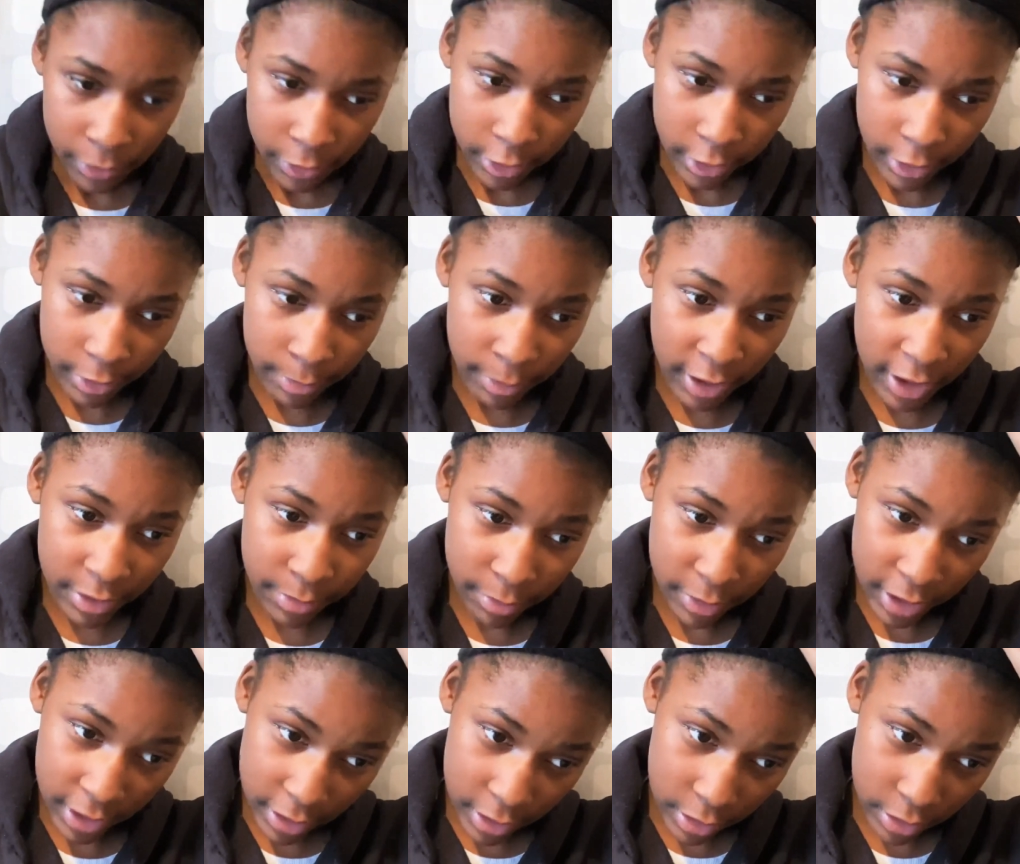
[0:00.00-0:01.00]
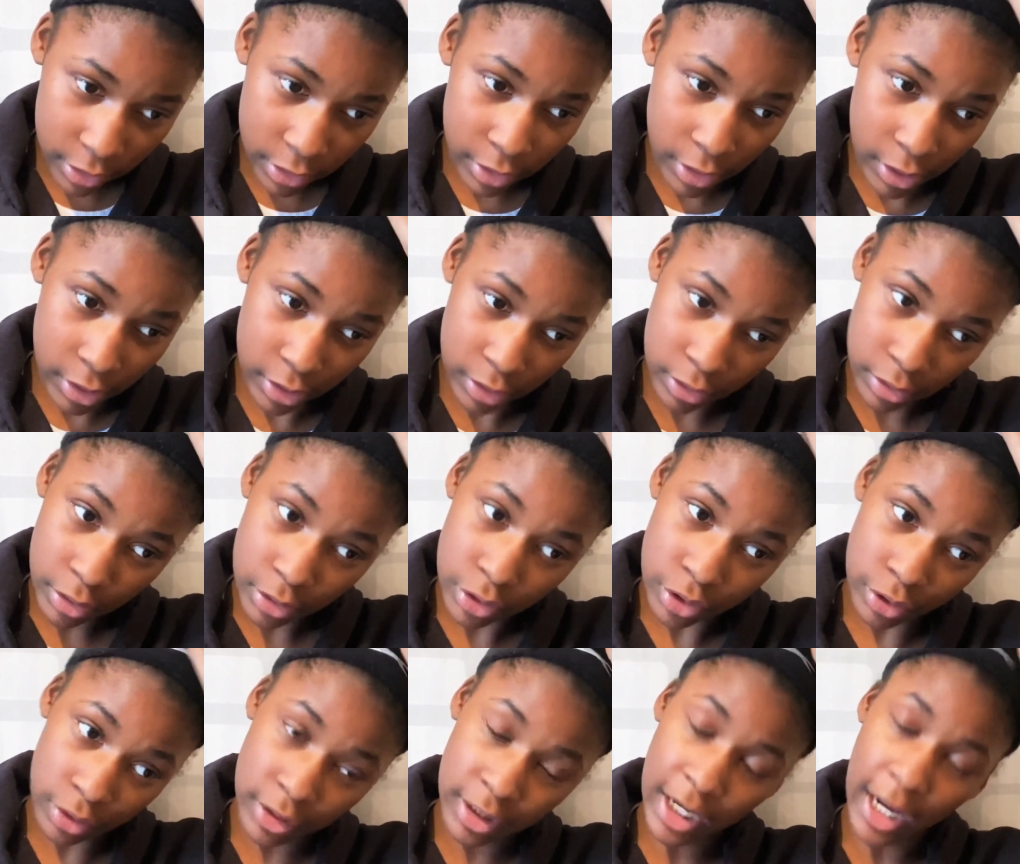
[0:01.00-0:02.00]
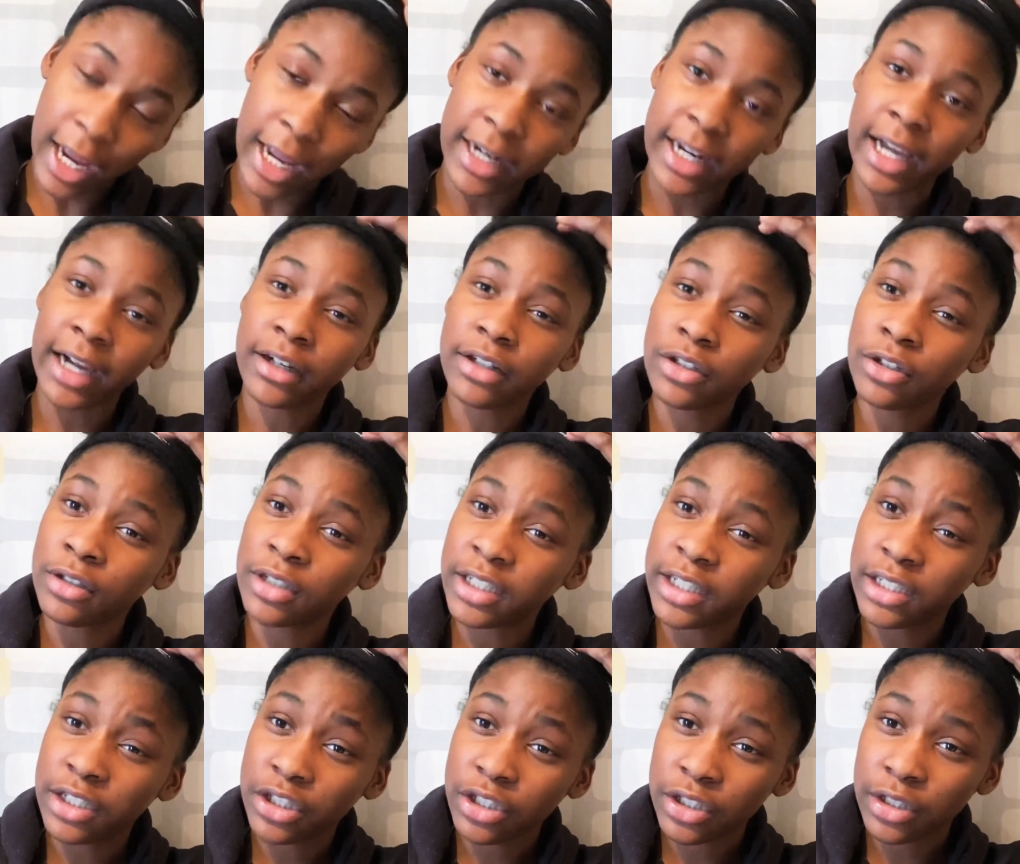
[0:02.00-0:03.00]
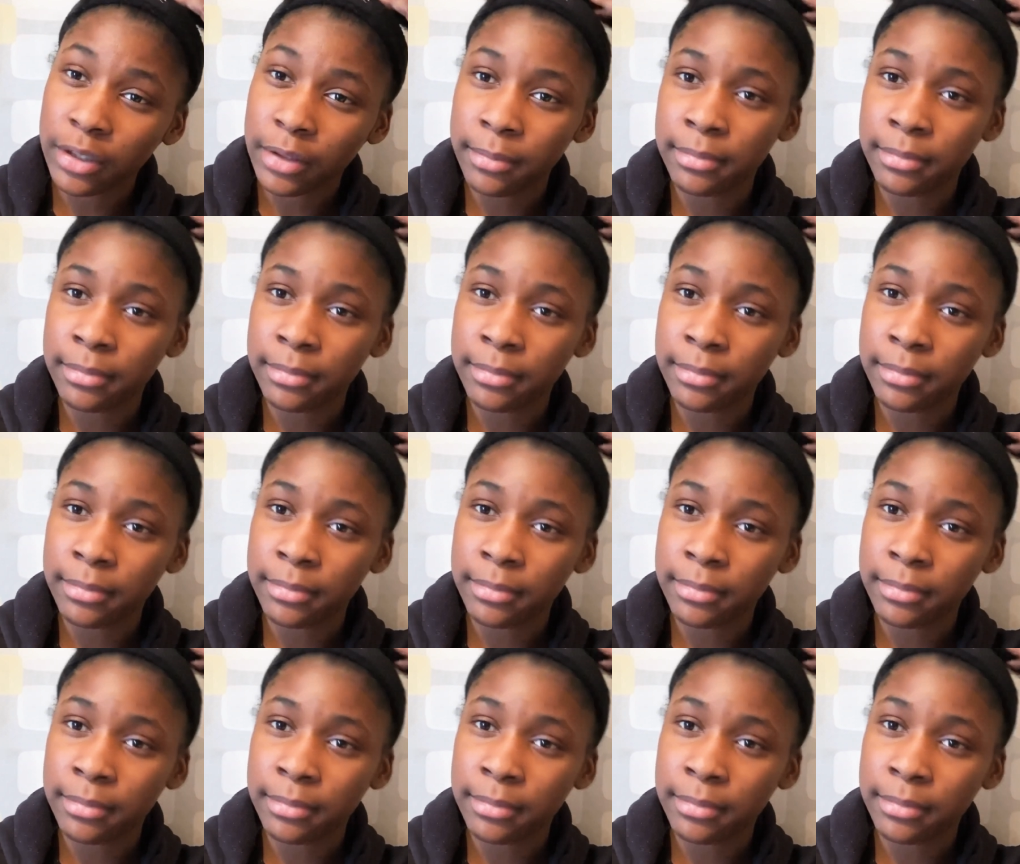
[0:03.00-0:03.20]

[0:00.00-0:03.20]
It made me do that and acknowledge